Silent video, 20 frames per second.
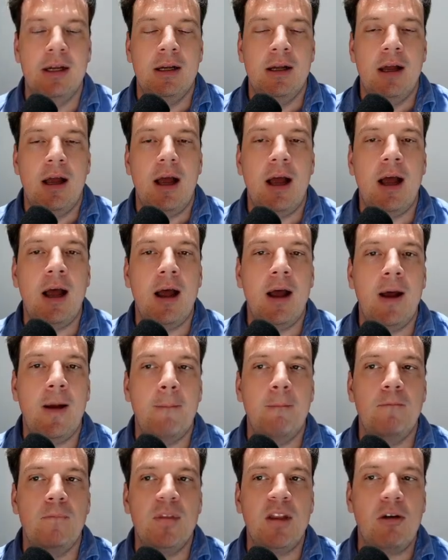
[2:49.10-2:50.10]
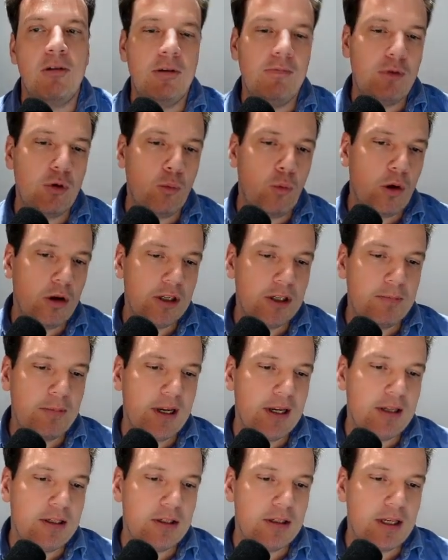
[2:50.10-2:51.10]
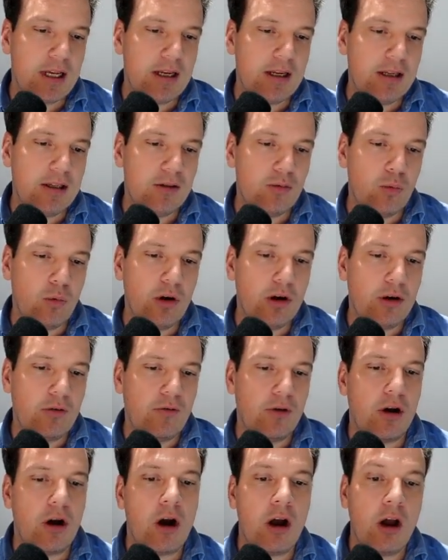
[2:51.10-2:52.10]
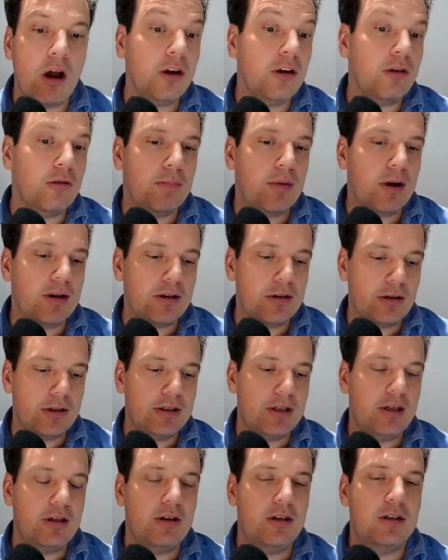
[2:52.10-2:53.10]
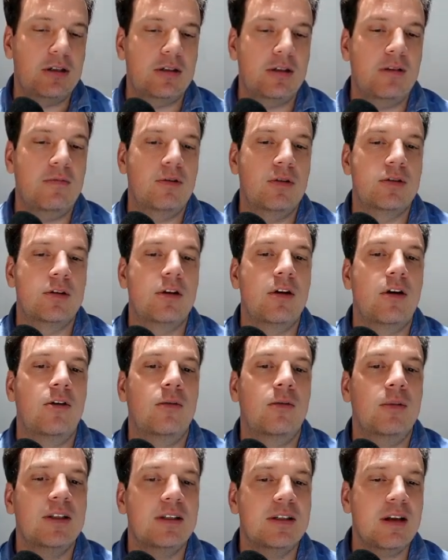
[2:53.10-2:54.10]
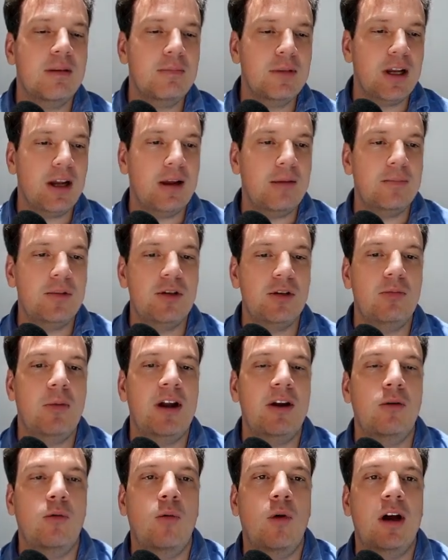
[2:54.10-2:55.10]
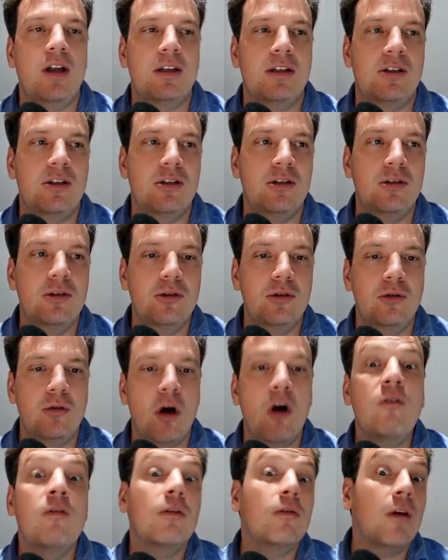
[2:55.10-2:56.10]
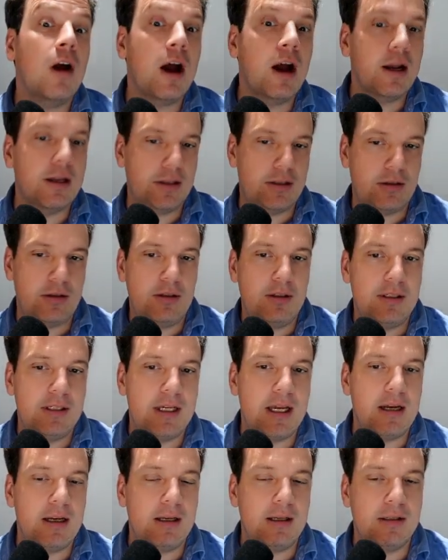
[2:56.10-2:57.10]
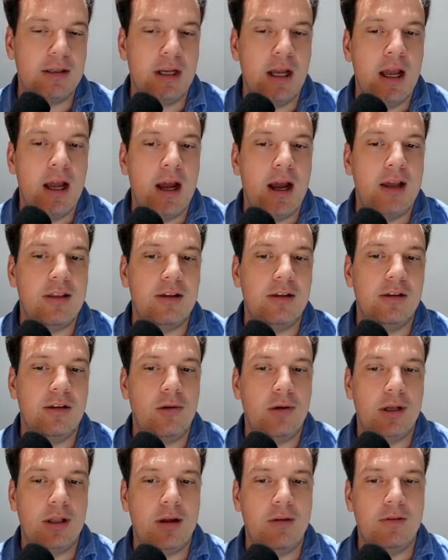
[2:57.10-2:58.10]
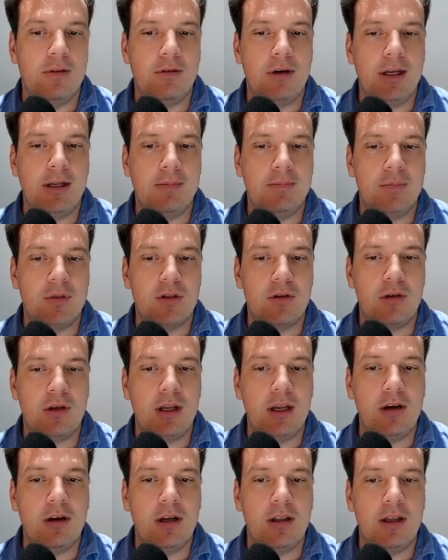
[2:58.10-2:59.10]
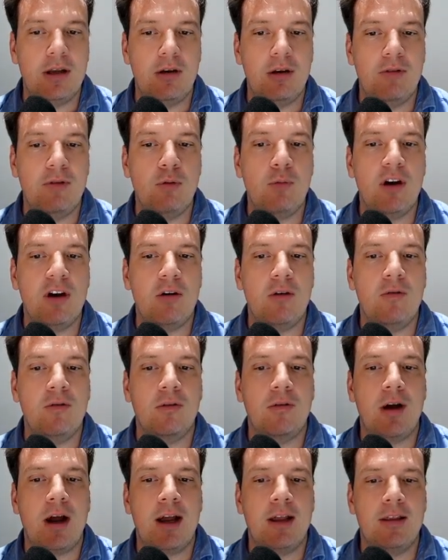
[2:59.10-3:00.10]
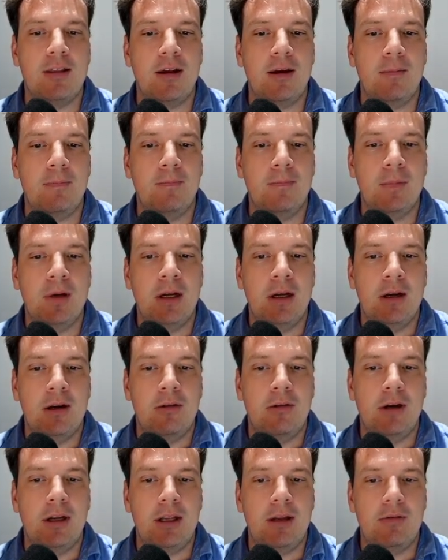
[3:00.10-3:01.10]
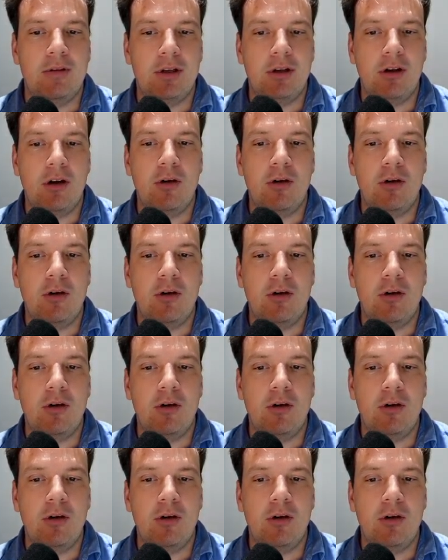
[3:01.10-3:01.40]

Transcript: Now, if the workspace settings work for all your repositories, then you can just leave those alone. But sometimes you might want to override certain settings at the lower level, right? So here, and then if you want to override them, right, you have to go